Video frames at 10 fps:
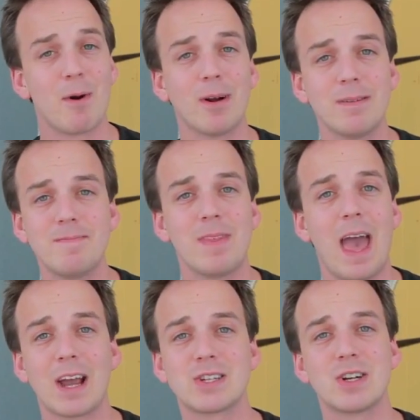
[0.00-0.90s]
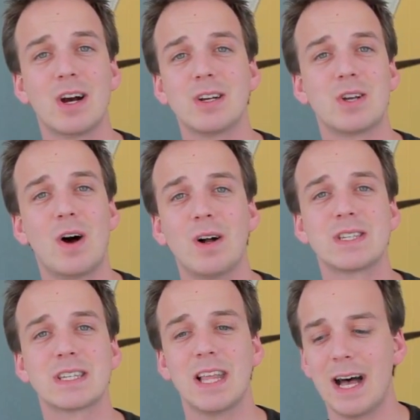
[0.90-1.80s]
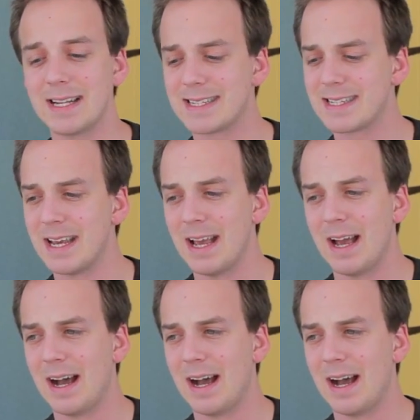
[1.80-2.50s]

Martin, X Jaws, Onslaughts,